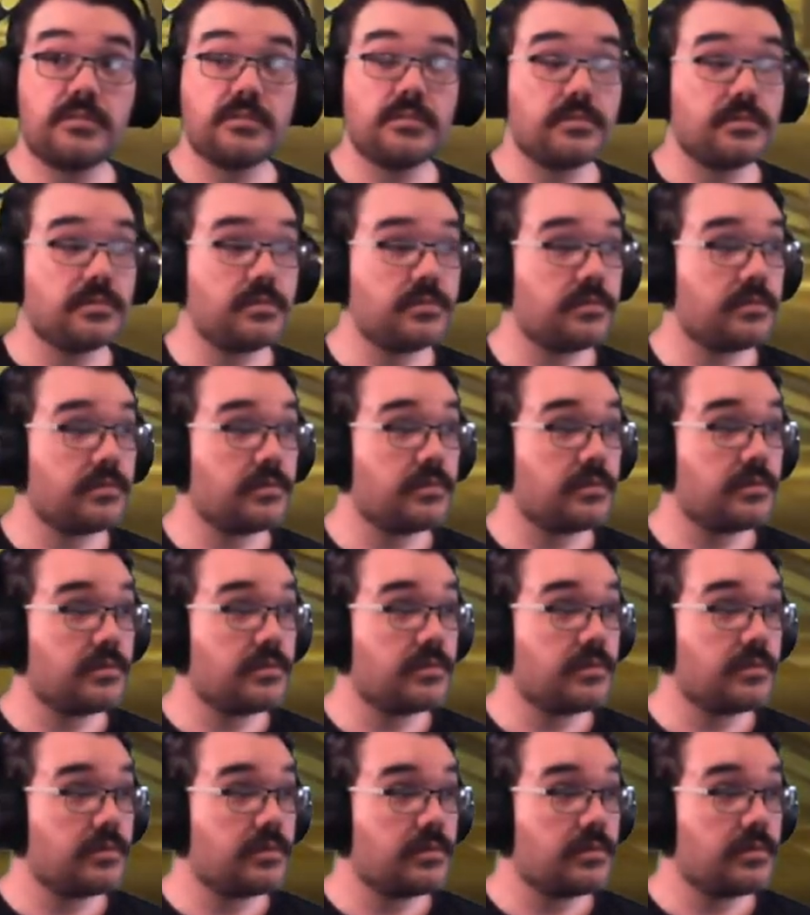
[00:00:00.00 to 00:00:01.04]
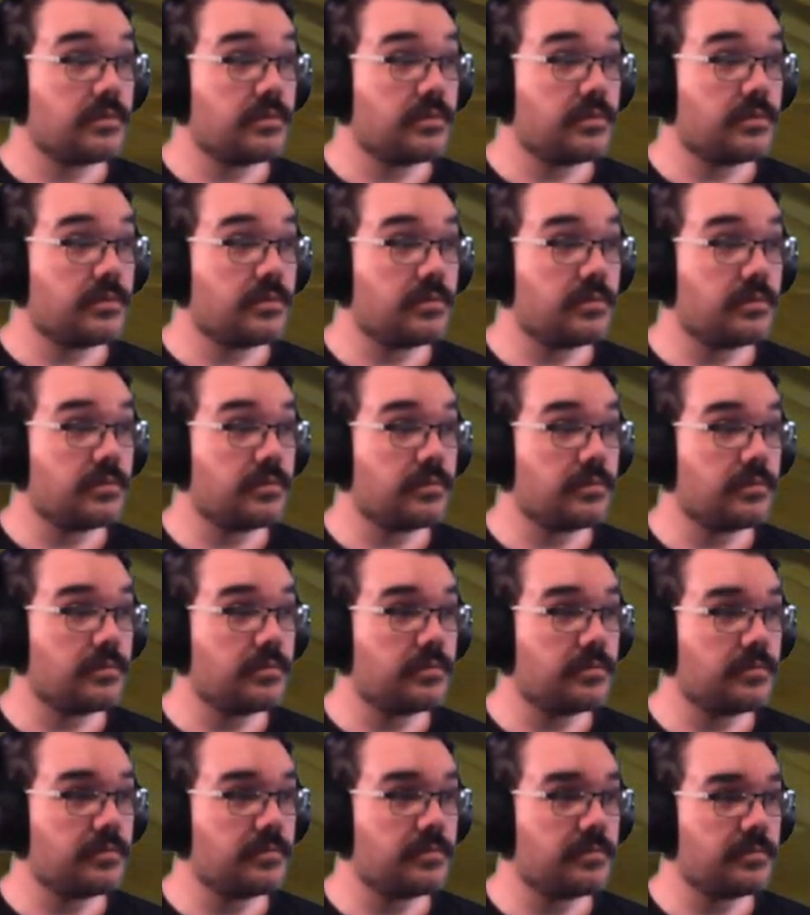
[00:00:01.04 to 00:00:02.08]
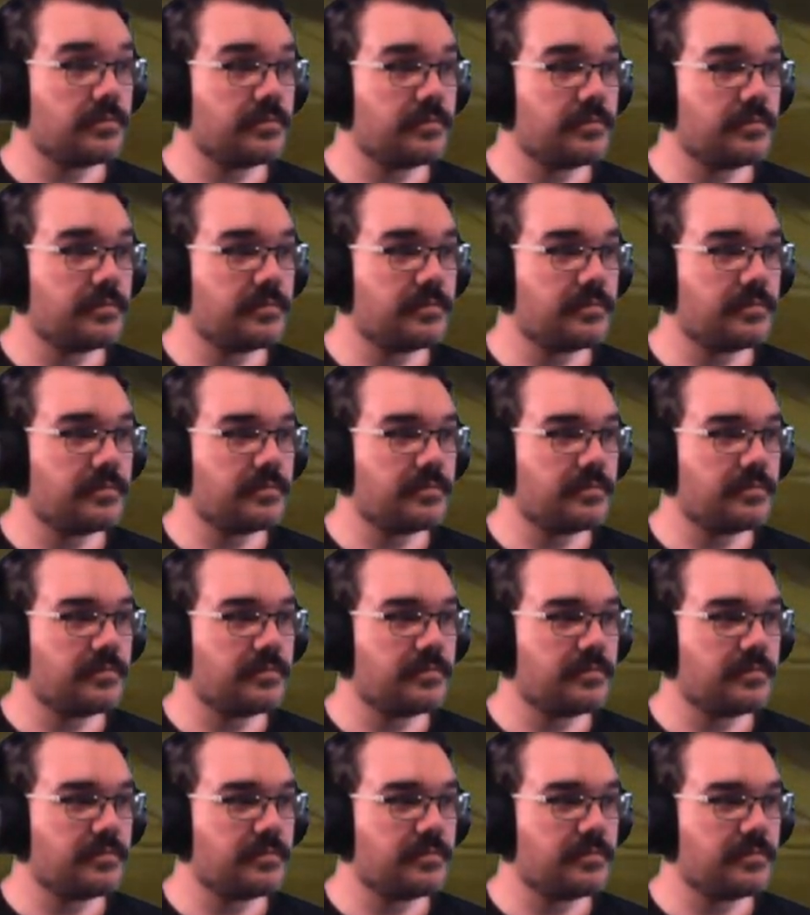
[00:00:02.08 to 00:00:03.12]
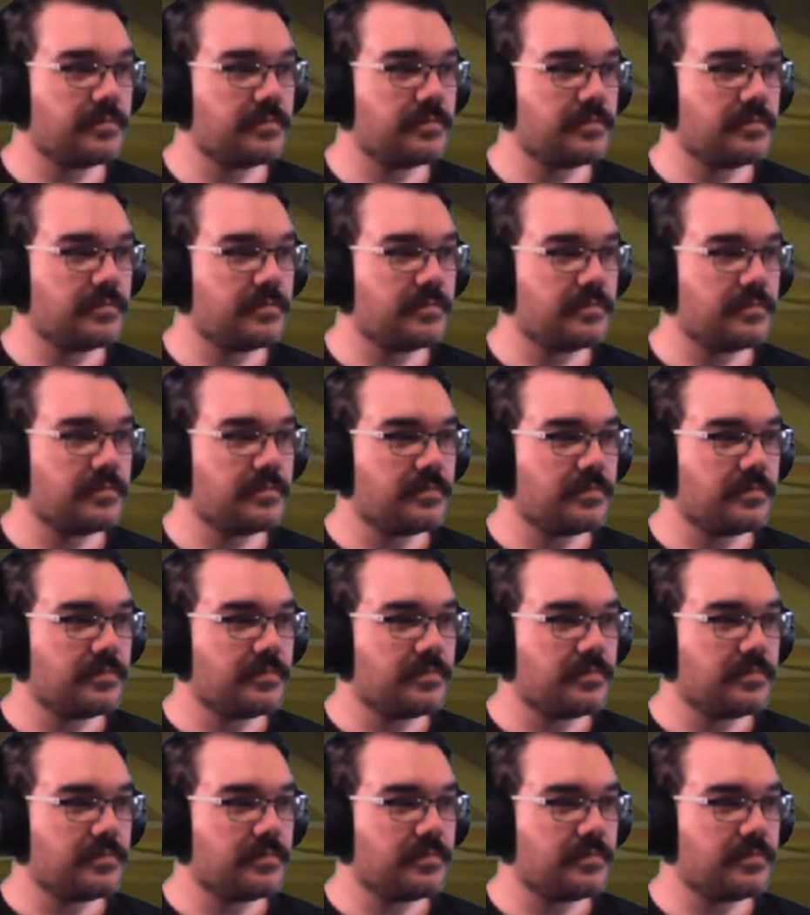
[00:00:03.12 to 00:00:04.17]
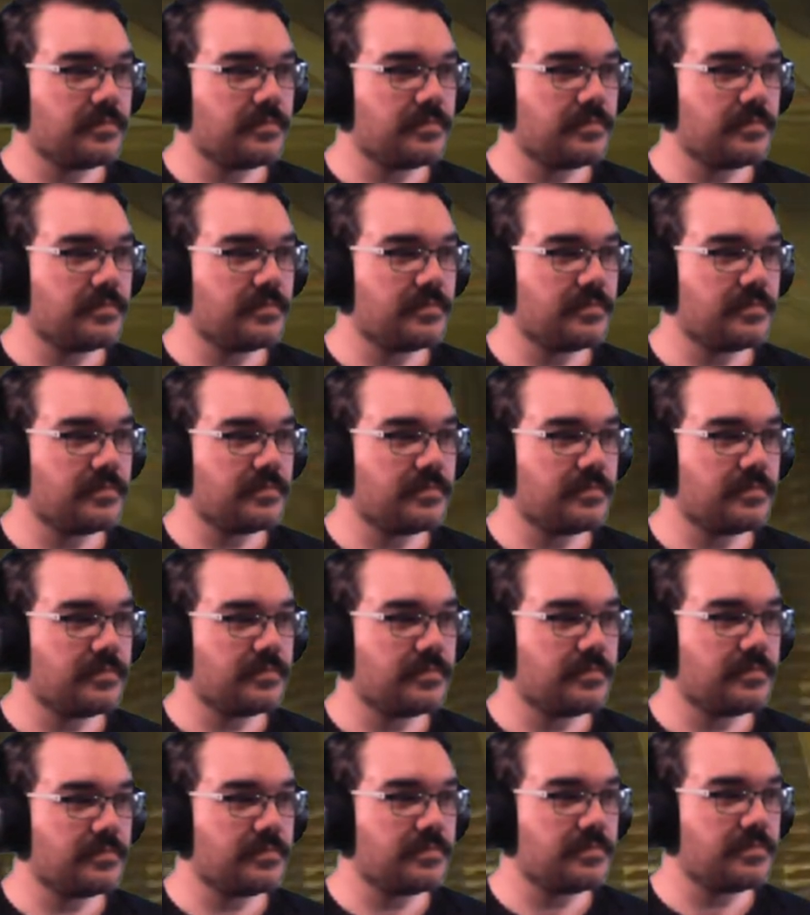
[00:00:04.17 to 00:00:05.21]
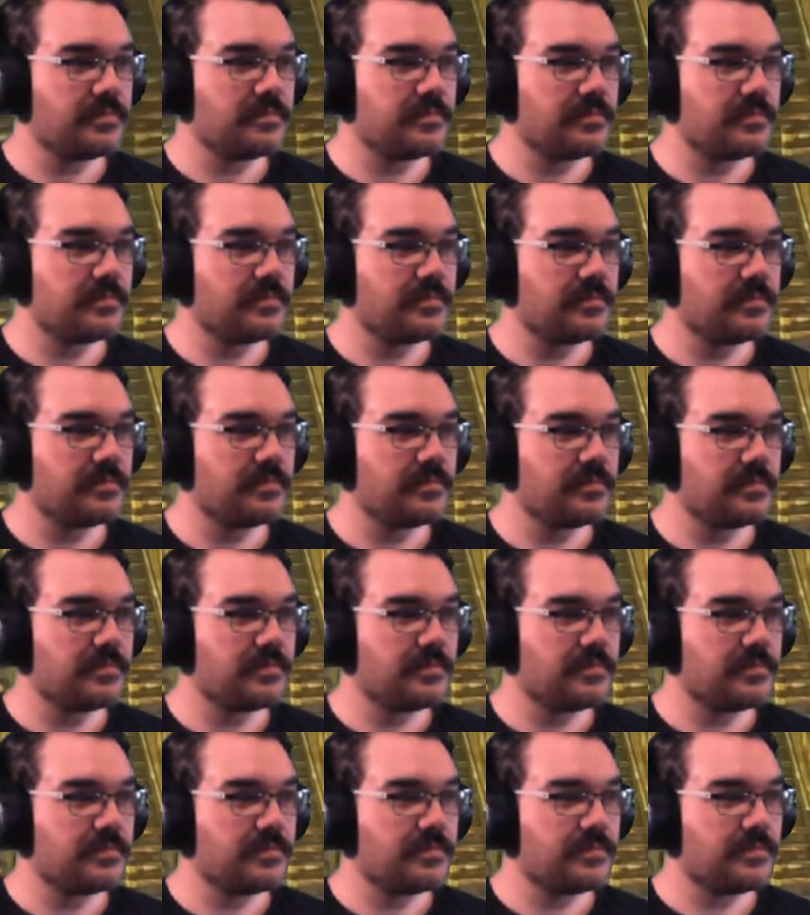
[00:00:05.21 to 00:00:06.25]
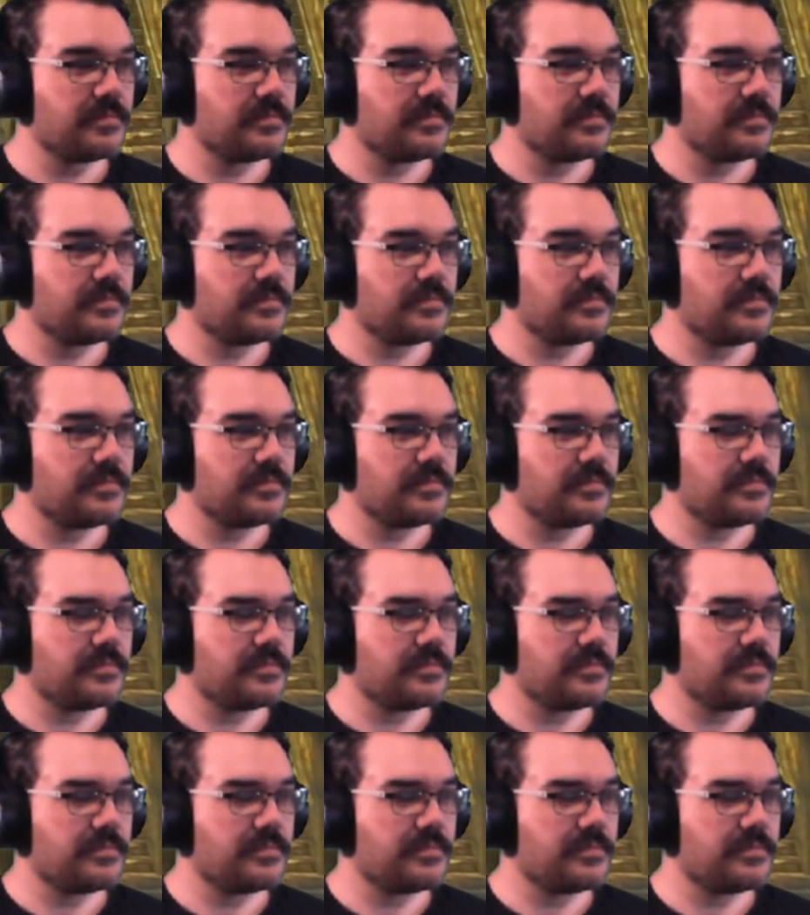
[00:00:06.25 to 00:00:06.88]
Nobody speaks.